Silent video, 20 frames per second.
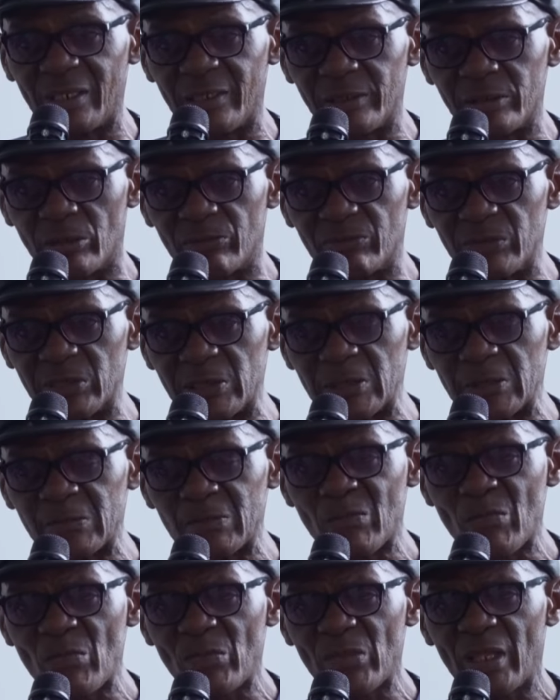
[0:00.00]
end of it.
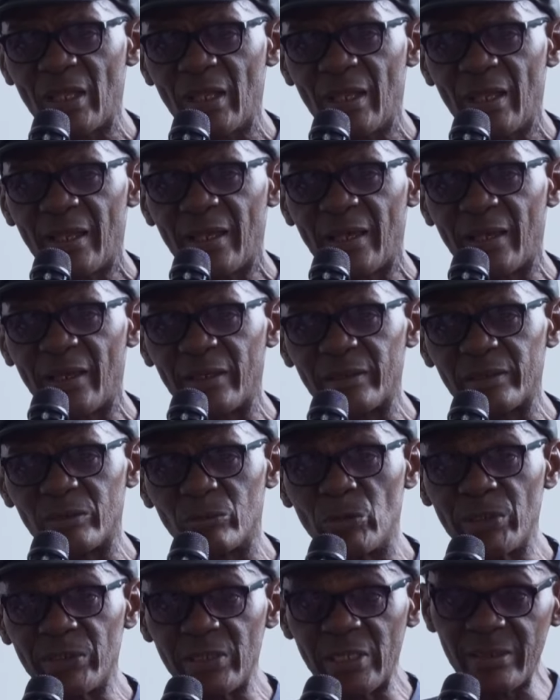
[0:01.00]

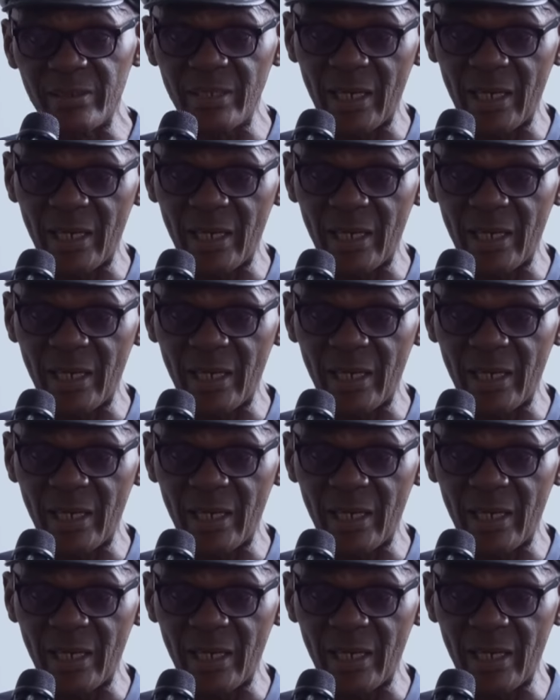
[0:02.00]
And within